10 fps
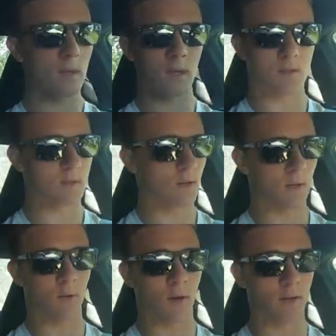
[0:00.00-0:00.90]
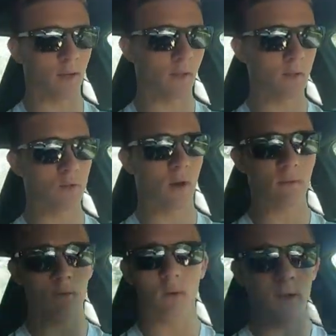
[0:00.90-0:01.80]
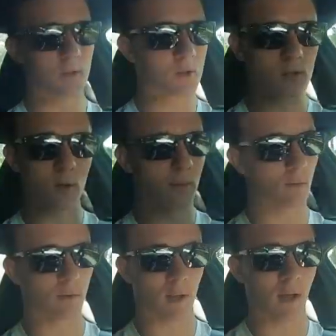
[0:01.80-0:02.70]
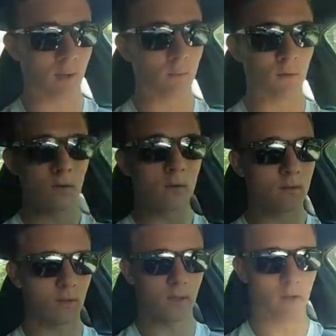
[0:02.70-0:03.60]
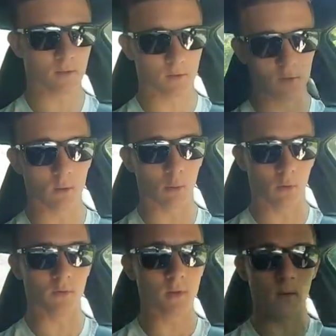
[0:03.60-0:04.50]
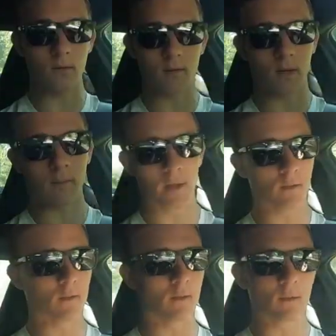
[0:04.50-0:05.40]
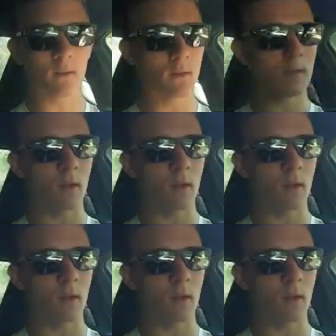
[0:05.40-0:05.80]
It's a great daily driver, it's super reliable. It's a Subaru, so I mean,